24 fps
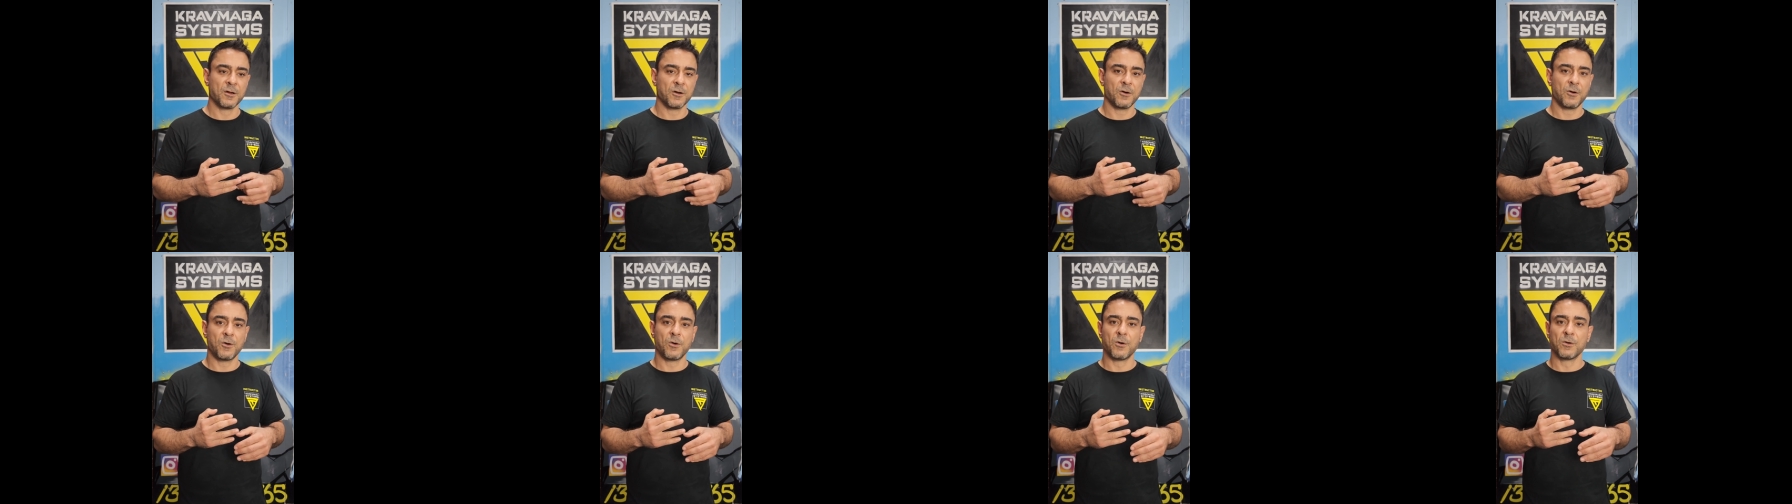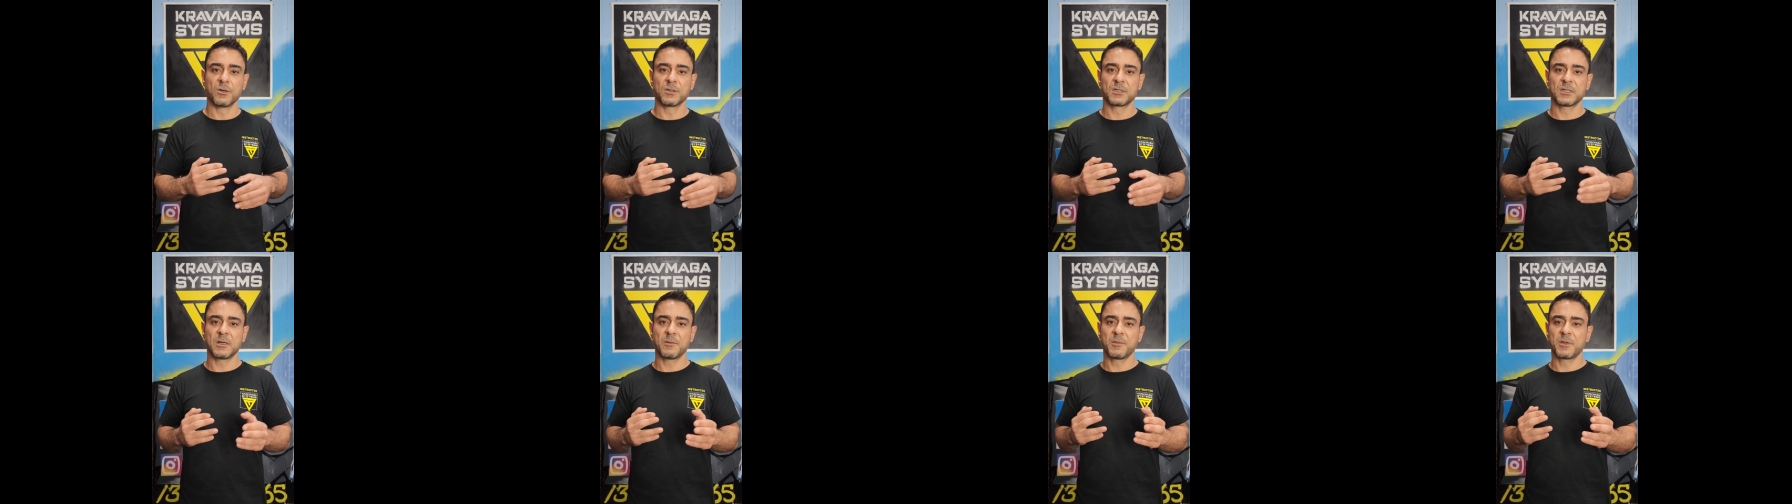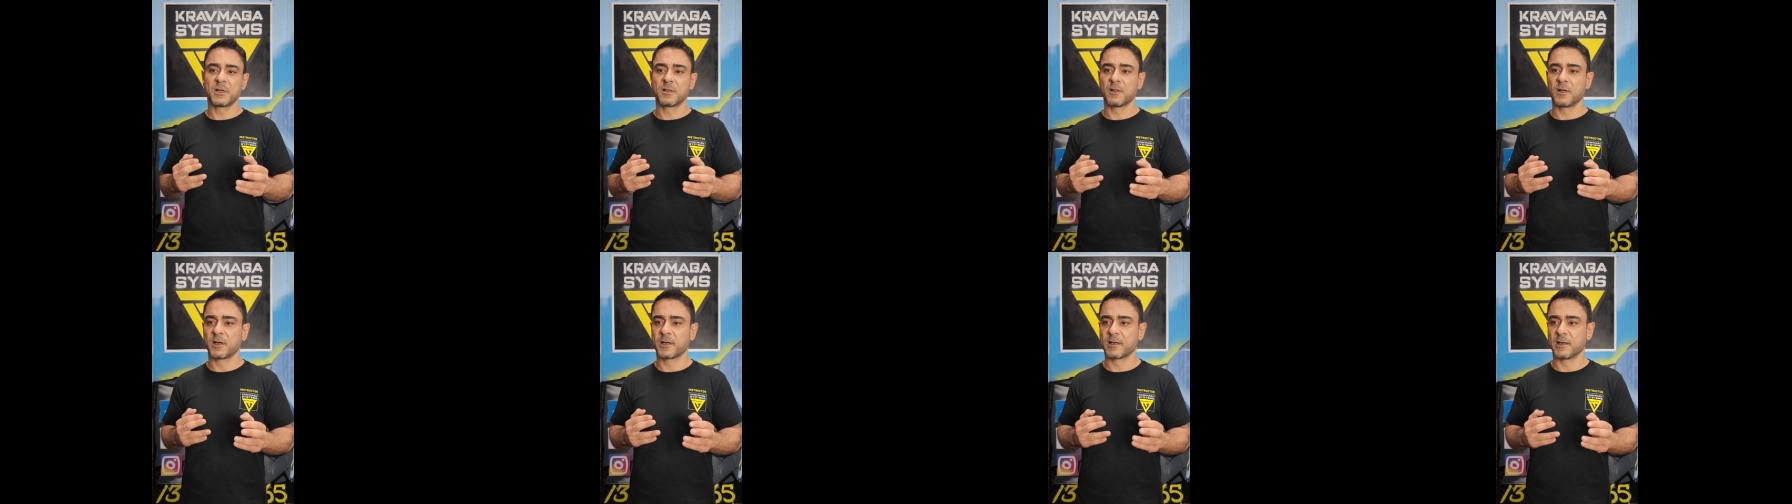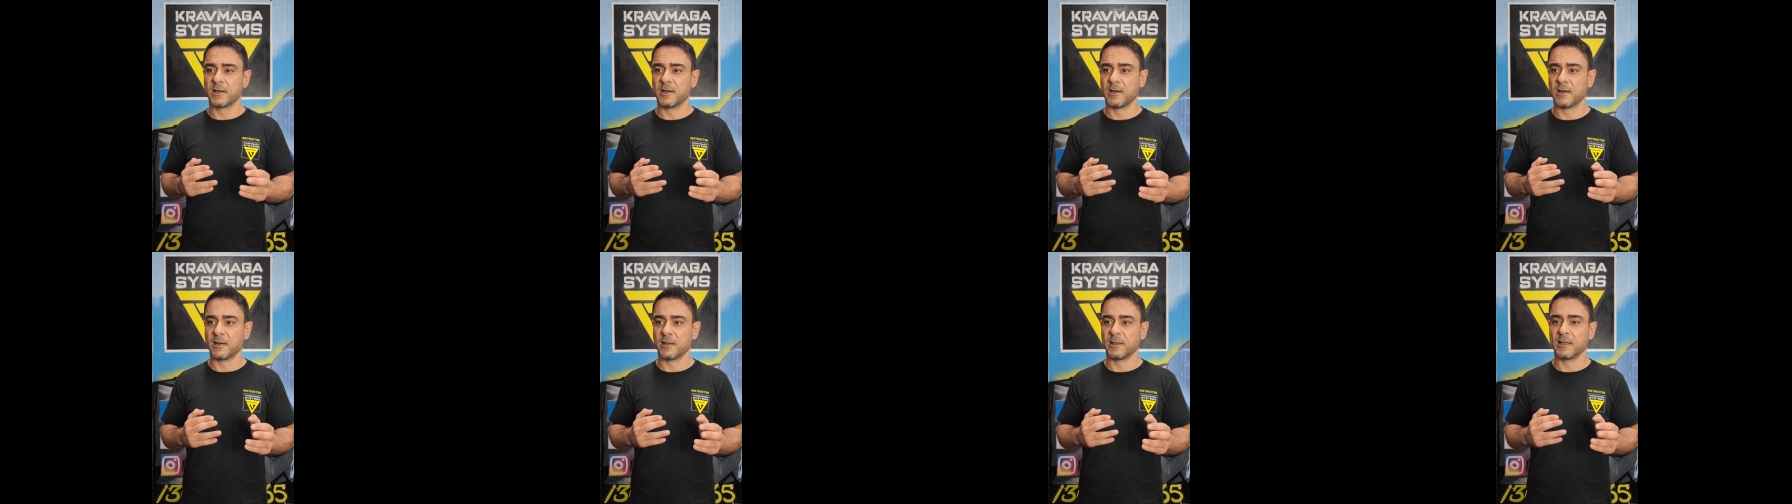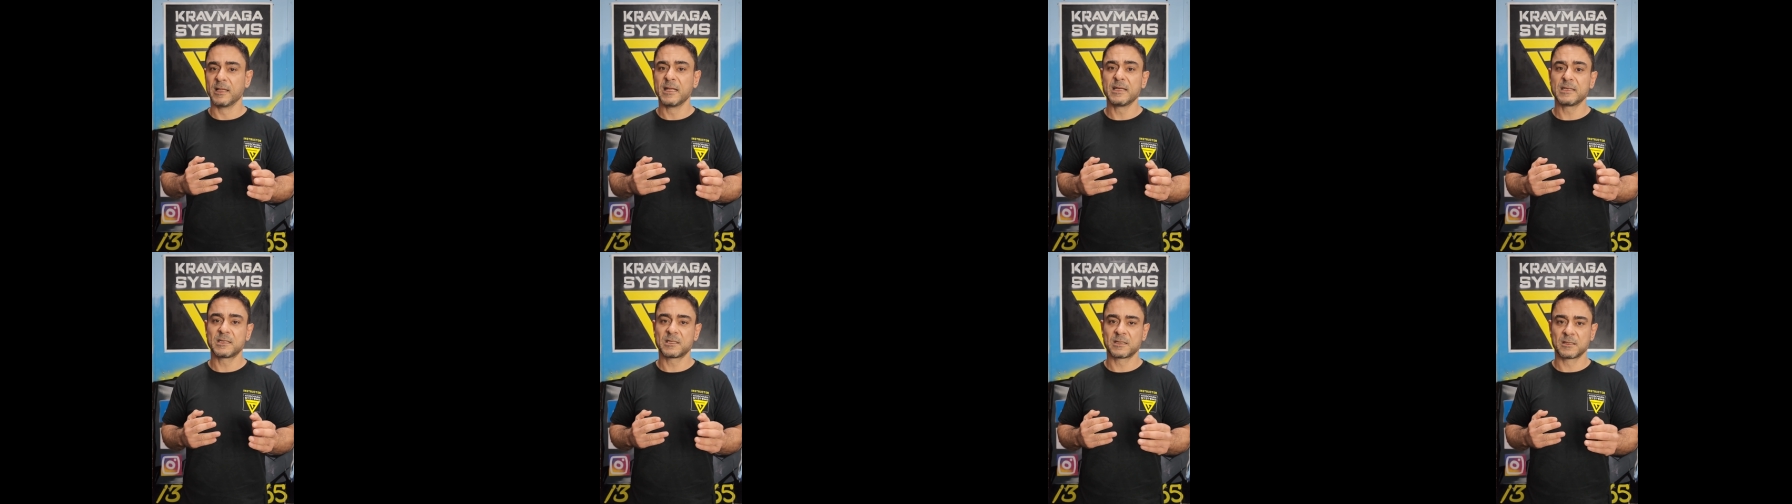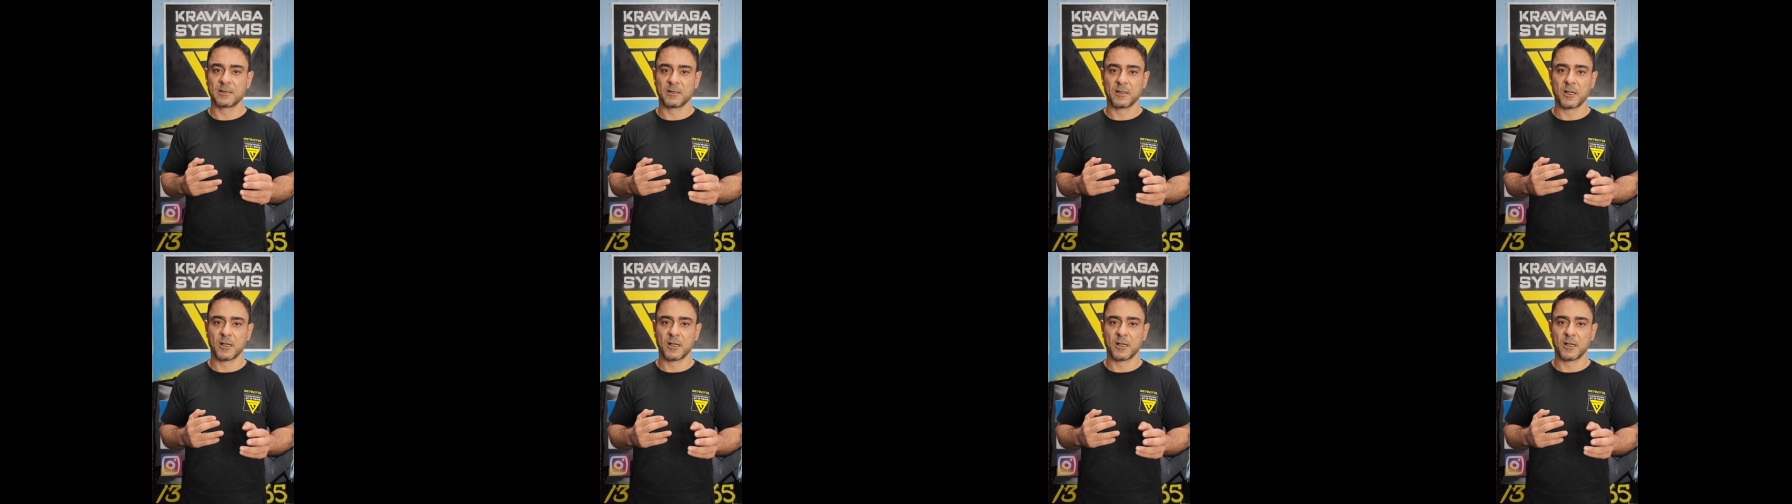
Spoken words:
or something like a LISS,